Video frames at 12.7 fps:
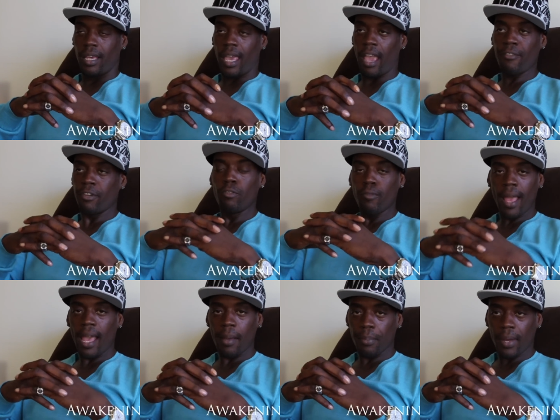every
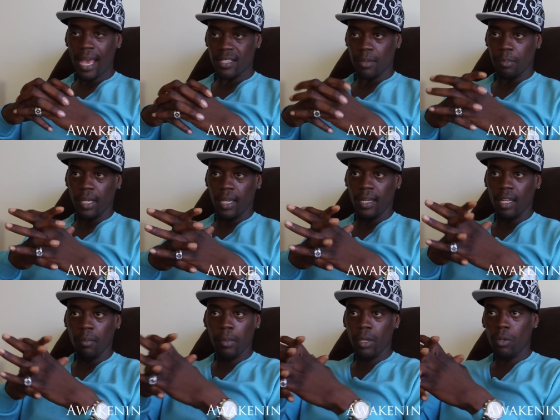rap has a
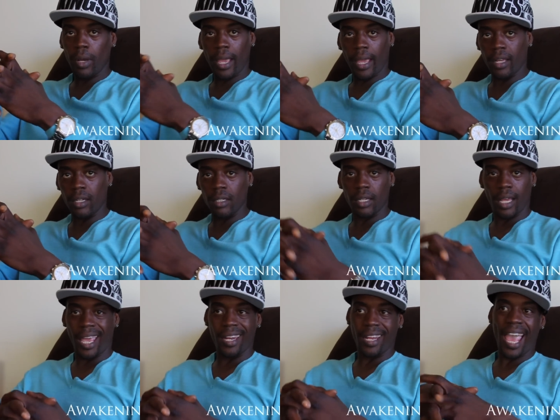beginning, middle, end,
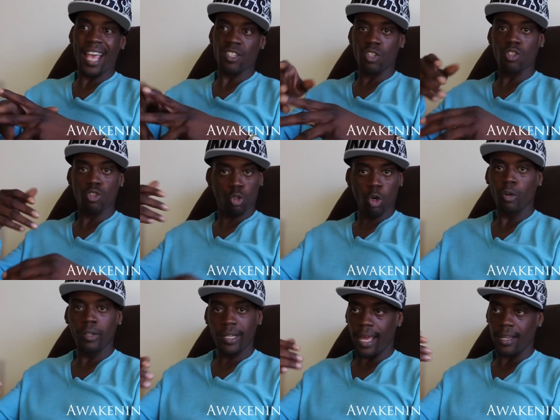and it has a
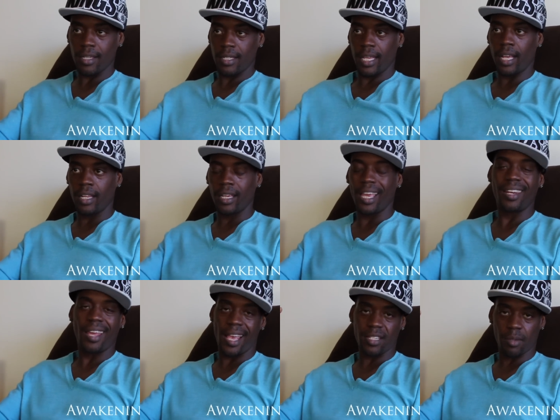story that it's telling,
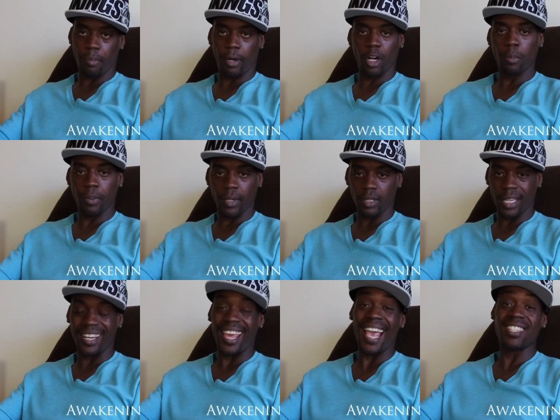and it has a purpose,
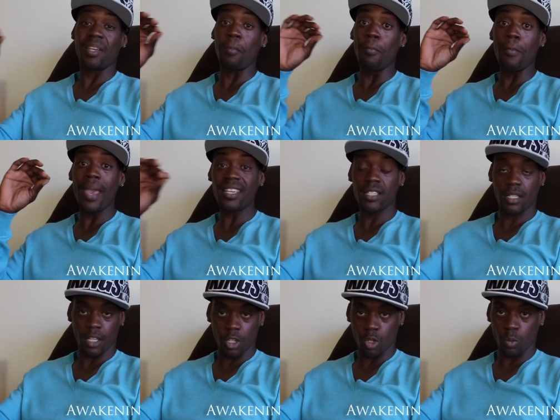and it has a
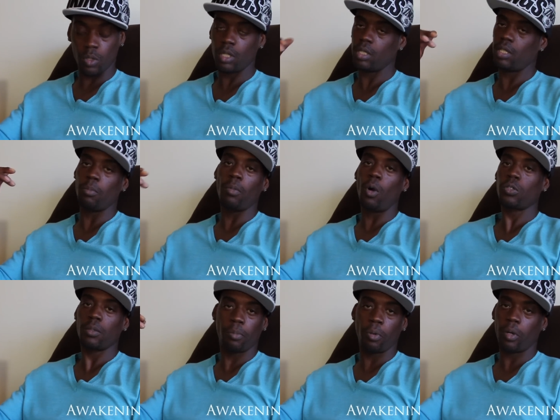message, which is the
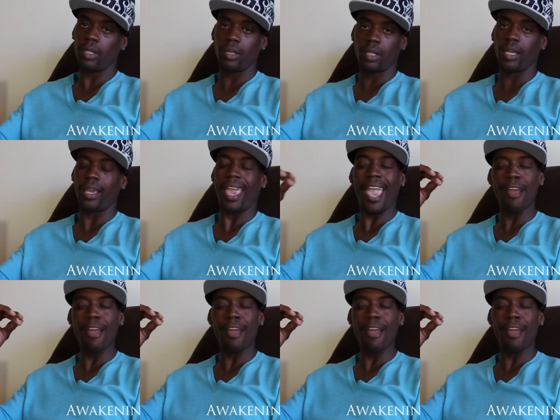most important thing.